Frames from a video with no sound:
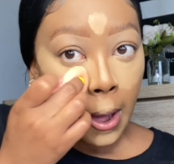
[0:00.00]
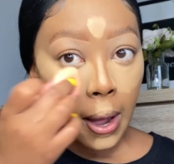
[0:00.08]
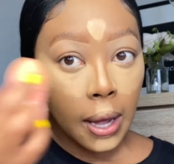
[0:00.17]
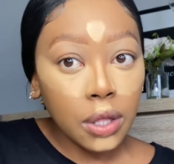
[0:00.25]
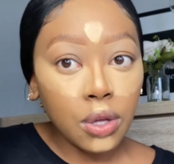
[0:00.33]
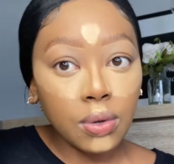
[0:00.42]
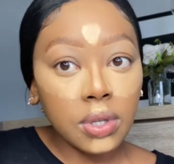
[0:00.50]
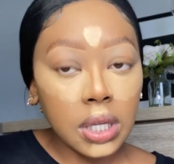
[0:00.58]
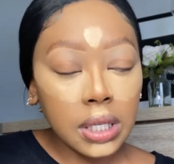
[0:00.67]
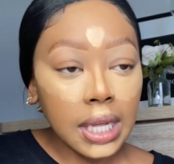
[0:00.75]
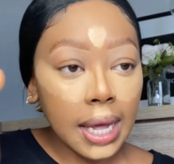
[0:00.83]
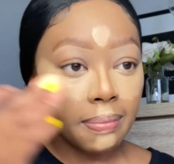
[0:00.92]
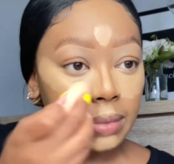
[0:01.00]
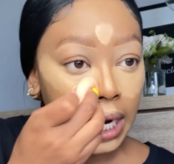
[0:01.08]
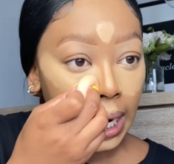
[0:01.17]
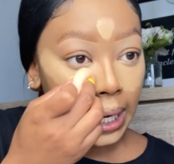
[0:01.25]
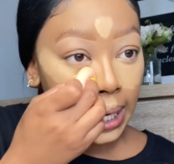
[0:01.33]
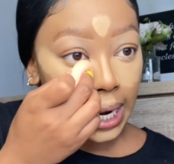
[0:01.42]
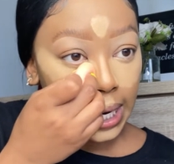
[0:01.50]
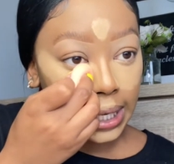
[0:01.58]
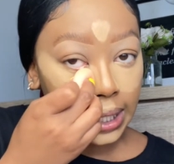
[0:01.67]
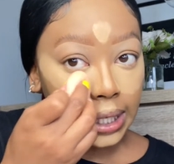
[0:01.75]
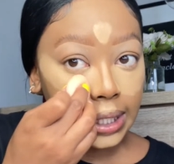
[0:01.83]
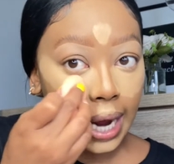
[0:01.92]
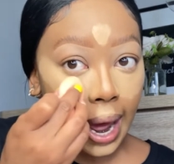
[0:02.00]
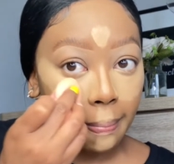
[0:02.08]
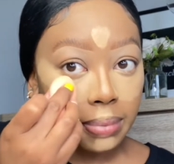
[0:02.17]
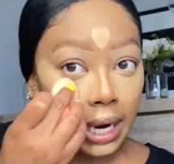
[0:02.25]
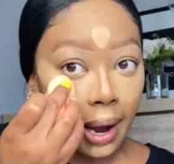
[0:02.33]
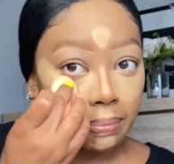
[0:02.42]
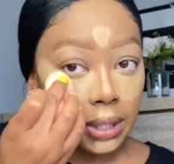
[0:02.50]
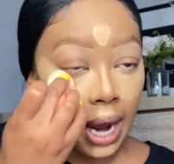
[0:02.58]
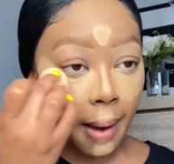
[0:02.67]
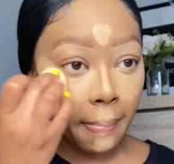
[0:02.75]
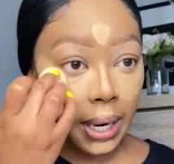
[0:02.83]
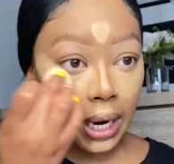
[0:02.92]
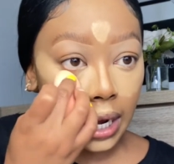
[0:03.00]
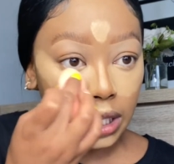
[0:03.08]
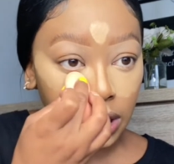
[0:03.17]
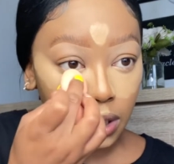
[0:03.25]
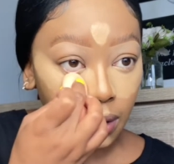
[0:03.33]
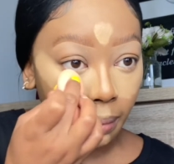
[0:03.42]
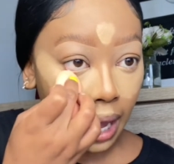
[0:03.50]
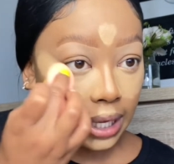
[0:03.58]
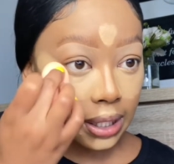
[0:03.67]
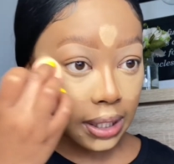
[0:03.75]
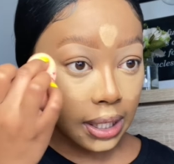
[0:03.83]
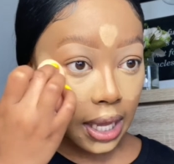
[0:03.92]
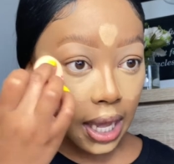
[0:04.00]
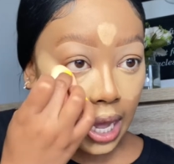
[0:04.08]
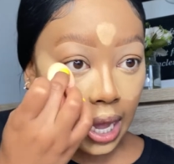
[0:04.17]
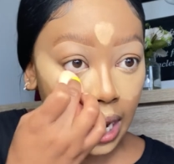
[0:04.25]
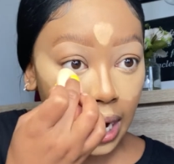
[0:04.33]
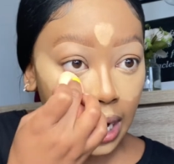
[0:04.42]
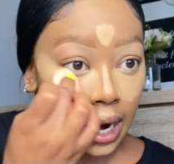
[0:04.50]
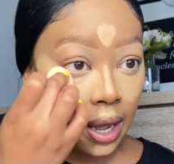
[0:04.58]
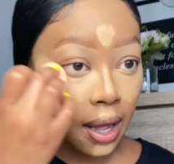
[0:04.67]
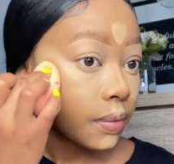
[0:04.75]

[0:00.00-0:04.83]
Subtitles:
Use the same technique, tap it into my skin.